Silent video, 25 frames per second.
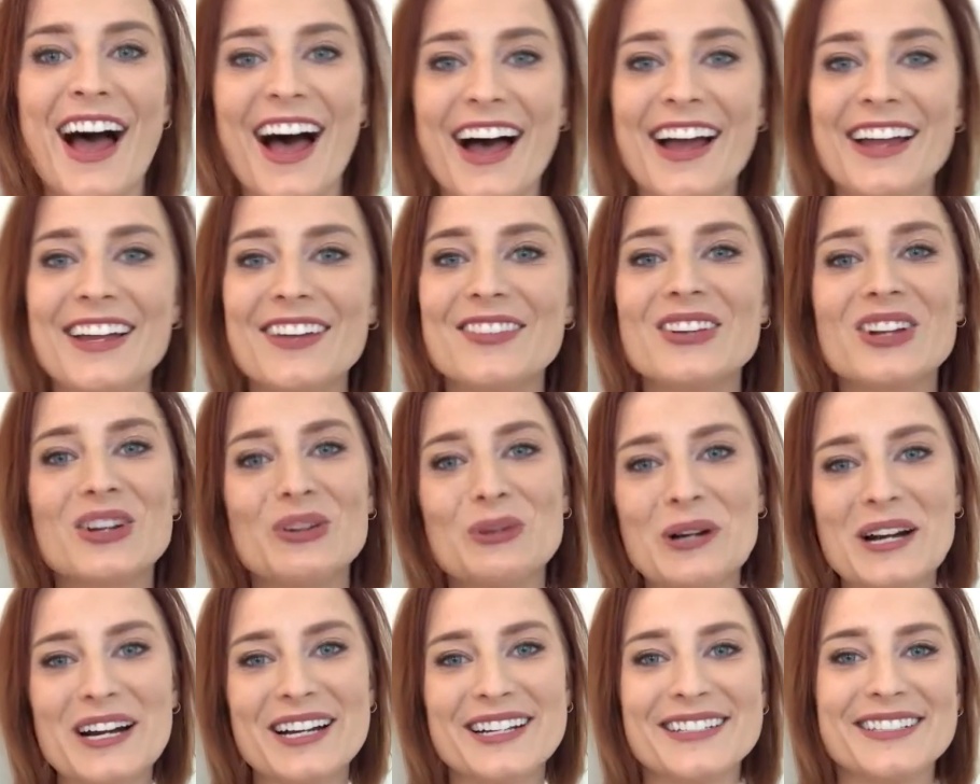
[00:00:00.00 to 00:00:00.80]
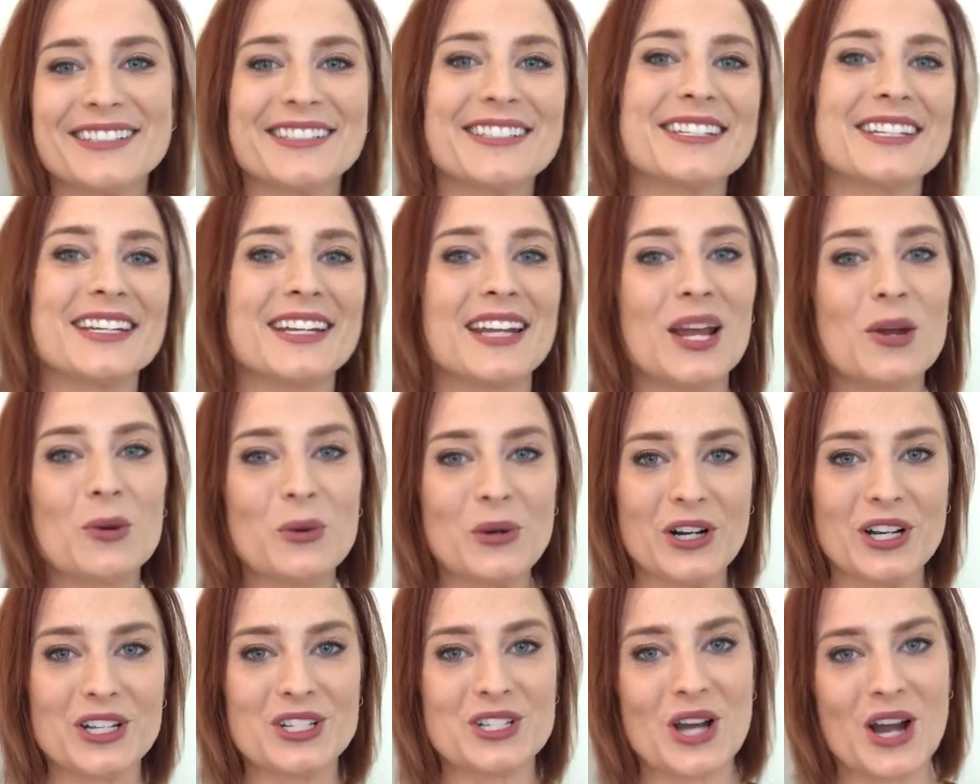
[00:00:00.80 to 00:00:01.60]
Hi everyone! Today
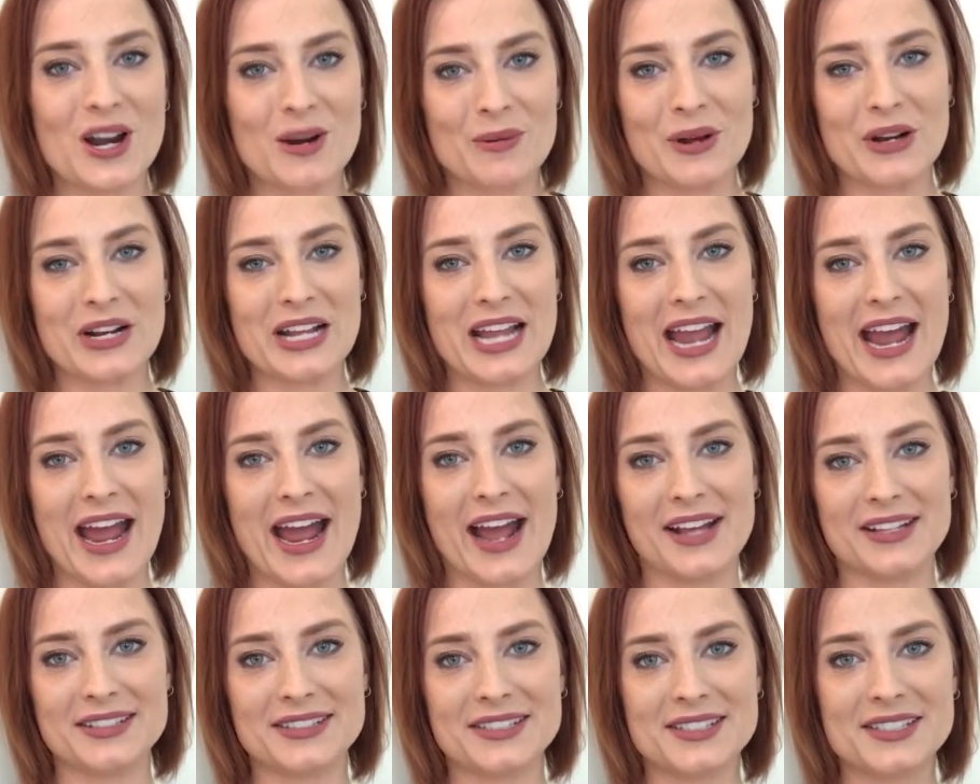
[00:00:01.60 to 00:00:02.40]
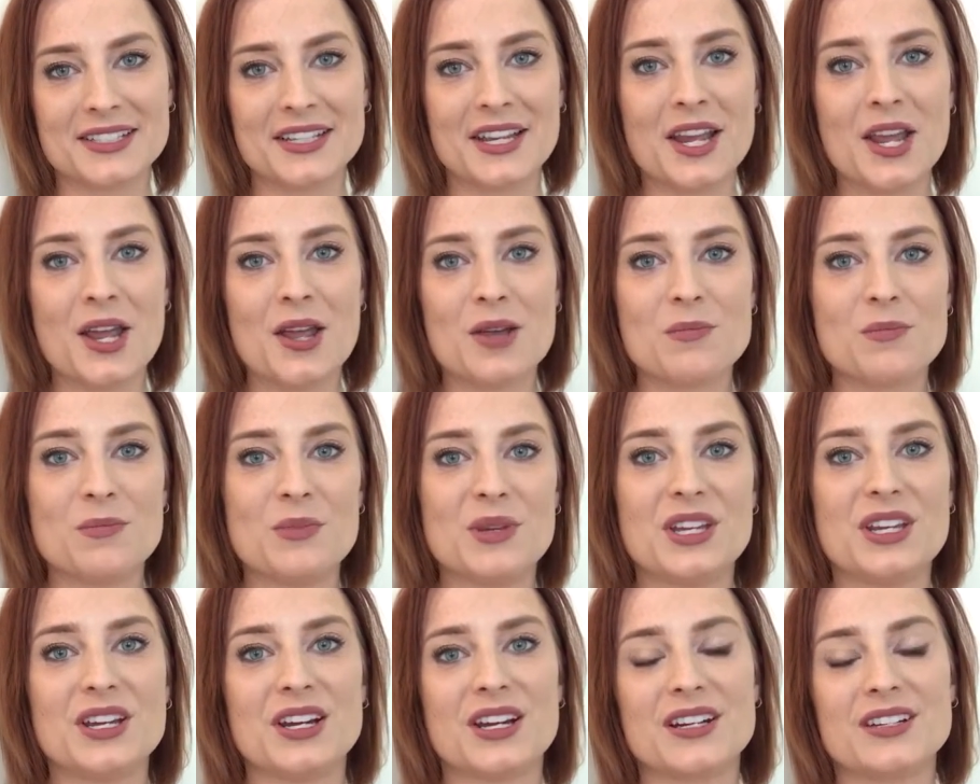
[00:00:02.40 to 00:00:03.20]
we're going to talk about hats
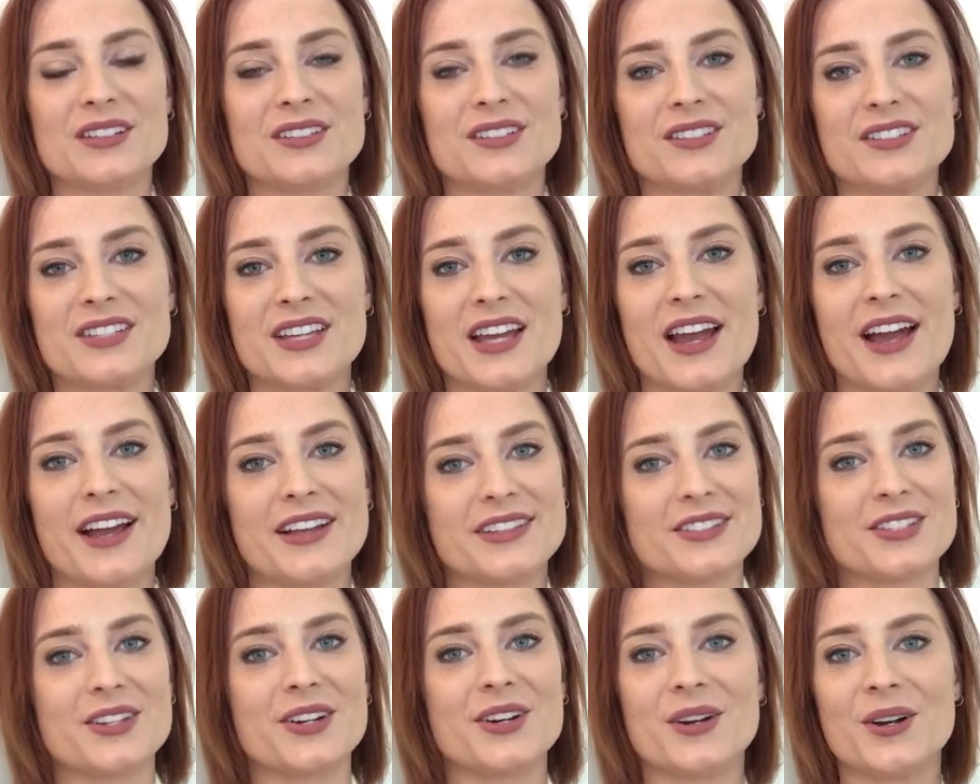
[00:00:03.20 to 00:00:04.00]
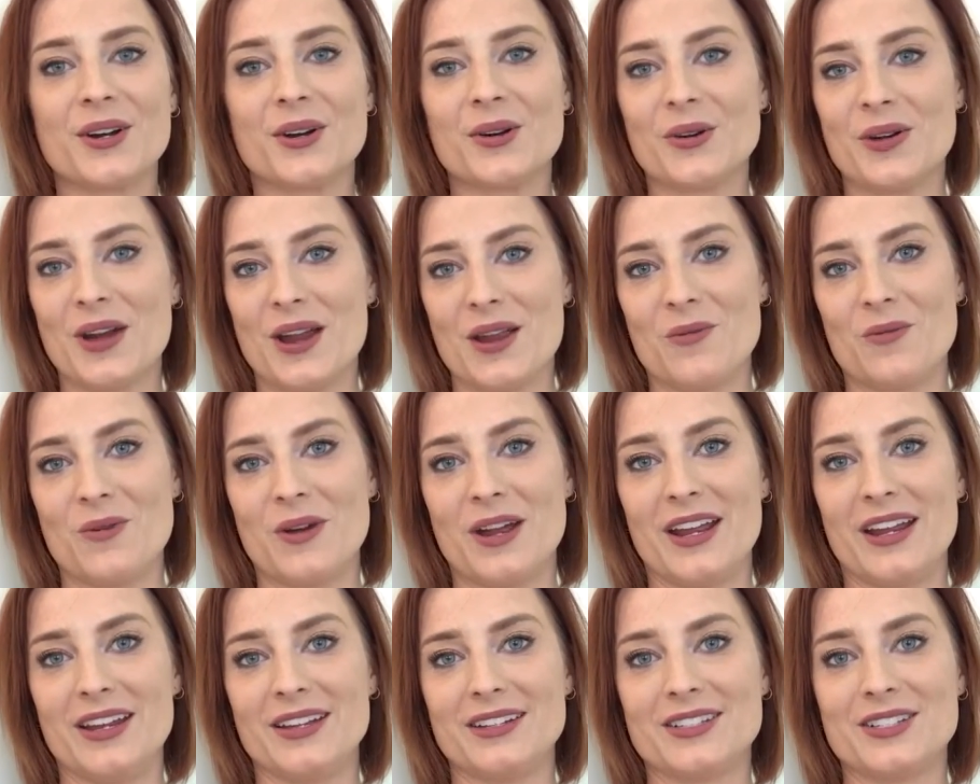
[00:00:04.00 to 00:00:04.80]
because hats are a great
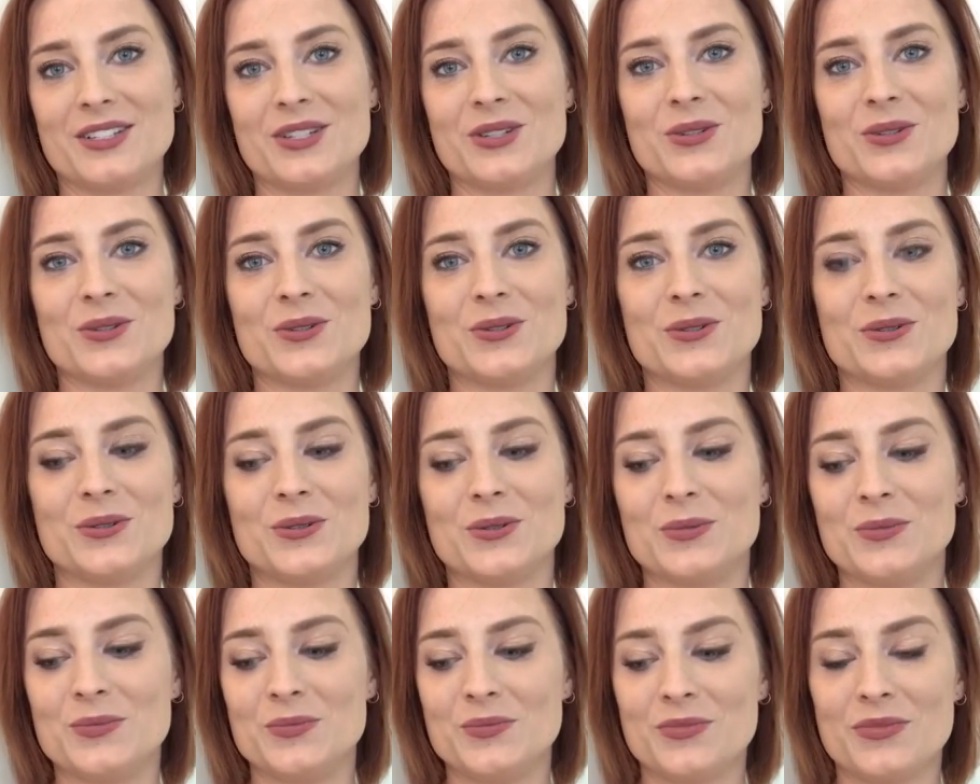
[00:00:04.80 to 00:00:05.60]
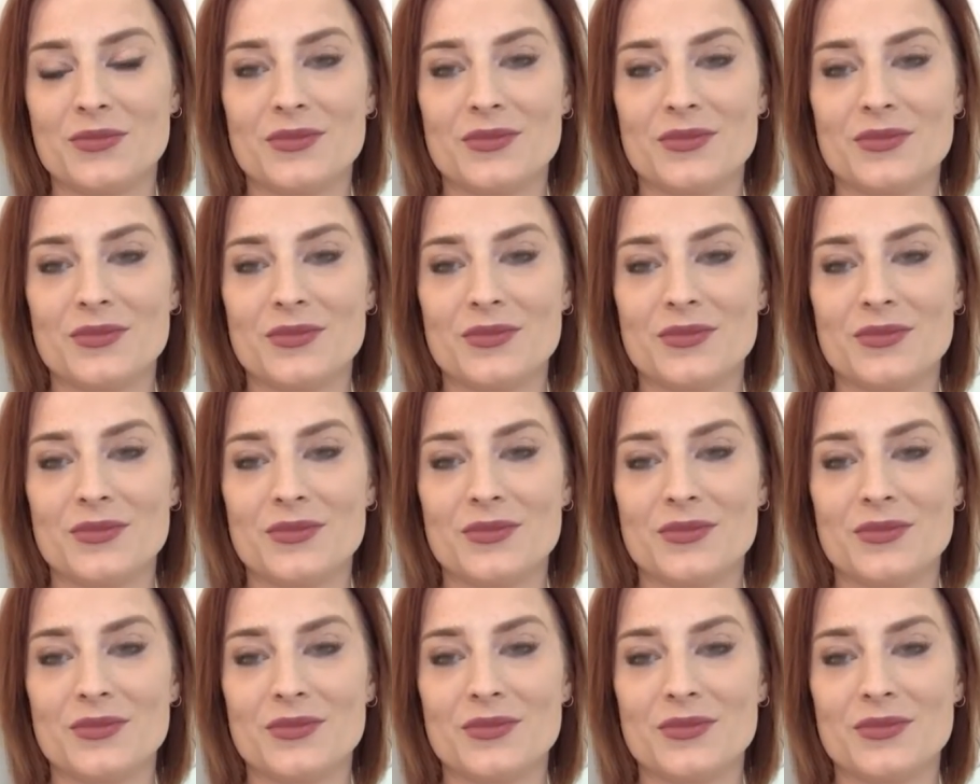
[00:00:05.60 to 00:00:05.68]
way to